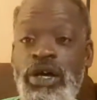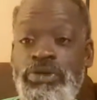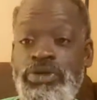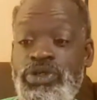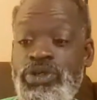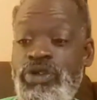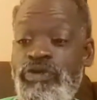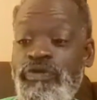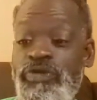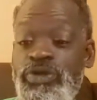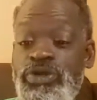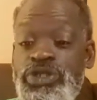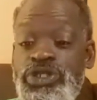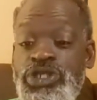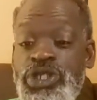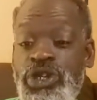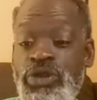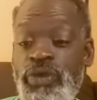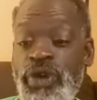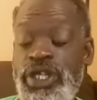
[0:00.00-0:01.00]
to the future
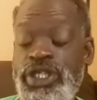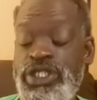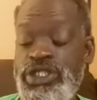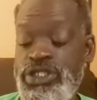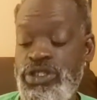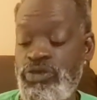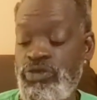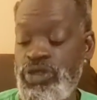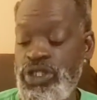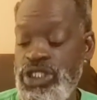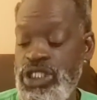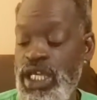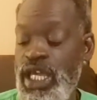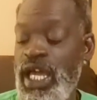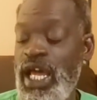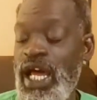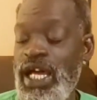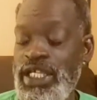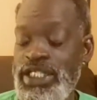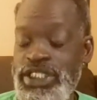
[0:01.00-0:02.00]
generations, and we
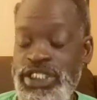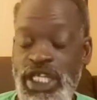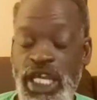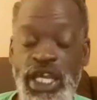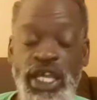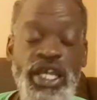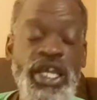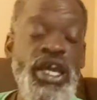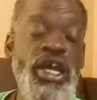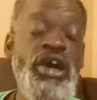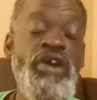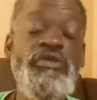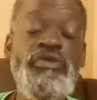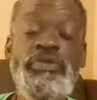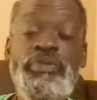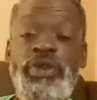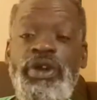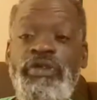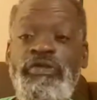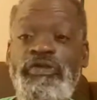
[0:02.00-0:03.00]
say Ashe.
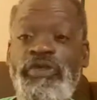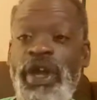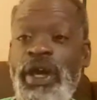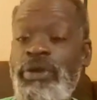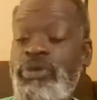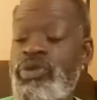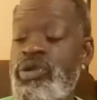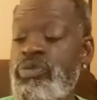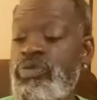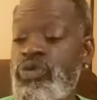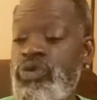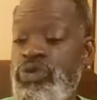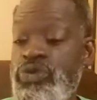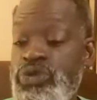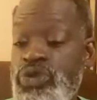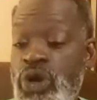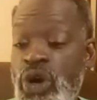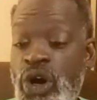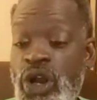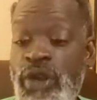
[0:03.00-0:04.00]
From there, family, we move
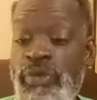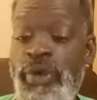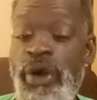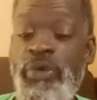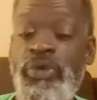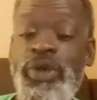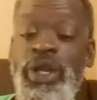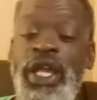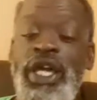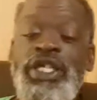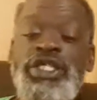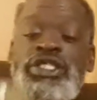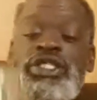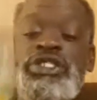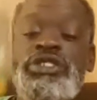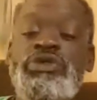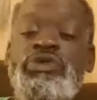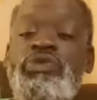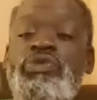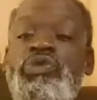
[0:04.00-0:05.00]
to all of our
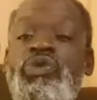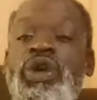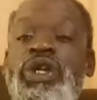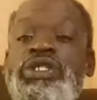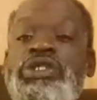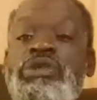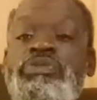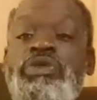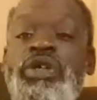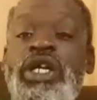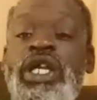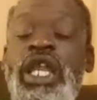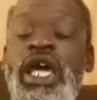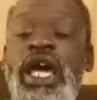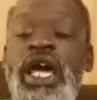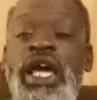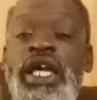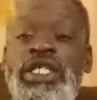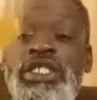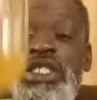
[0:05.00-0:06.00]
relations, and we raise up the
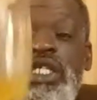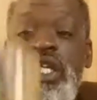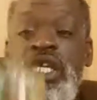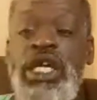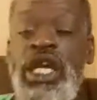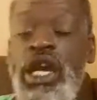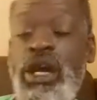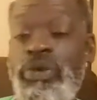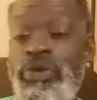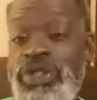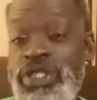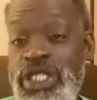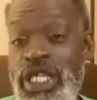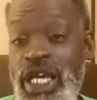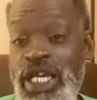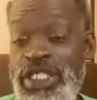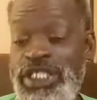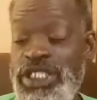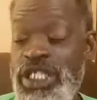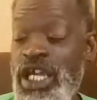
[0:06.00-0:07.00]
glass, and we say
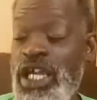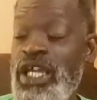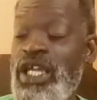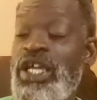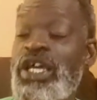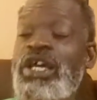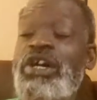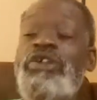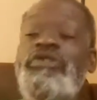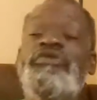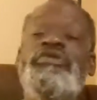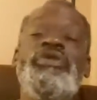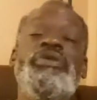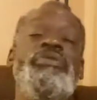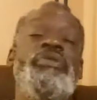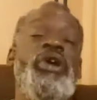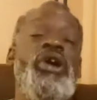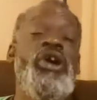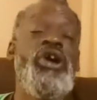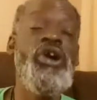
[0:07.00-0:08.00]
Ashe.
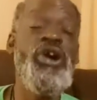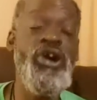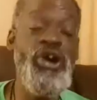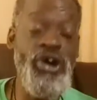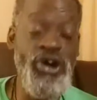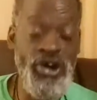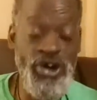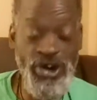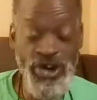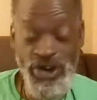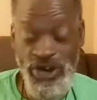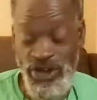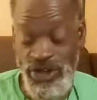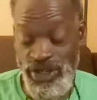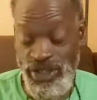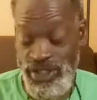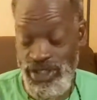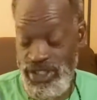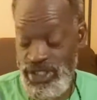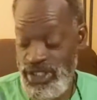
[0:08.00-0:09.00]
From all
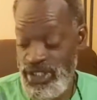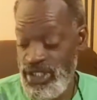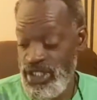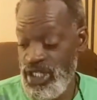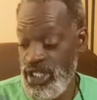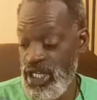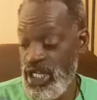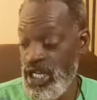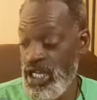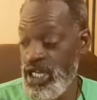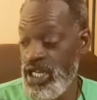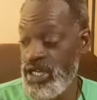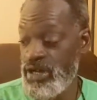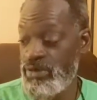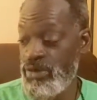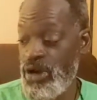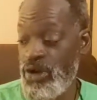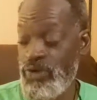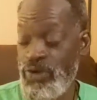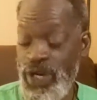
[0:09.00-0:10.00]

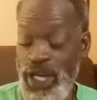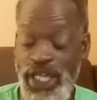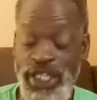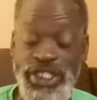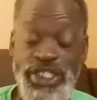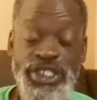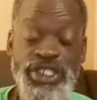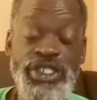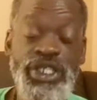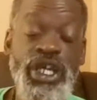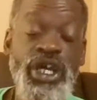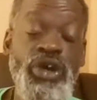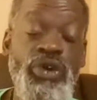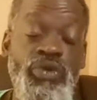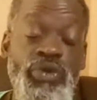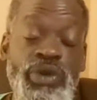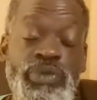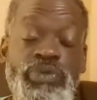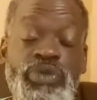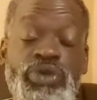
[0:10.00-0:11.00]
our relations,
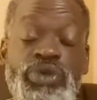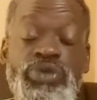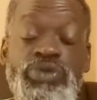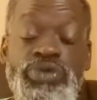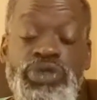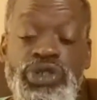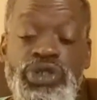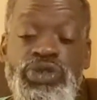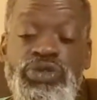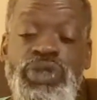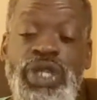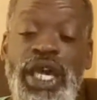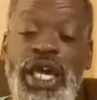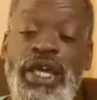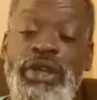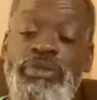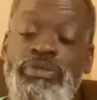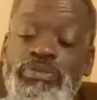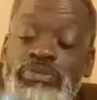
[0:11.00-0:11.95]
we move to that